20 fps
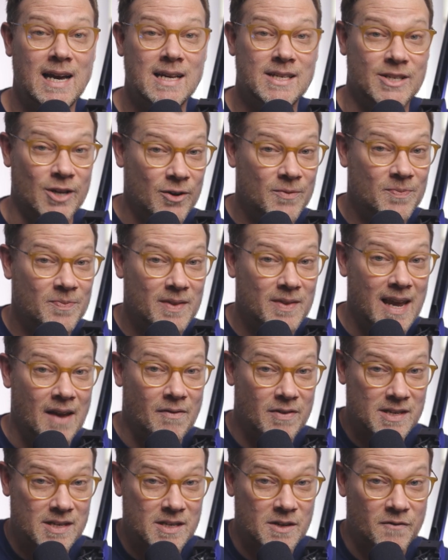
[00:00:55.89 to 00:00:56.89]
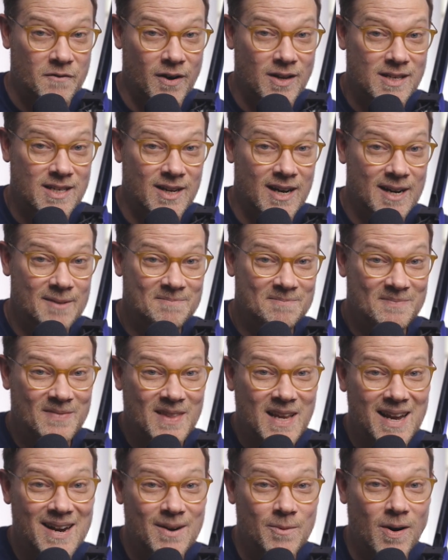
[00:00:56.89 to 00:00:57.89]
So, if this is your first time,
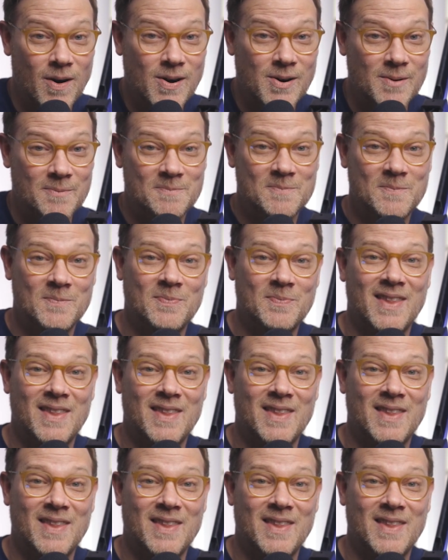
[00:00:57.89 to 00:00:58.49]
welcome.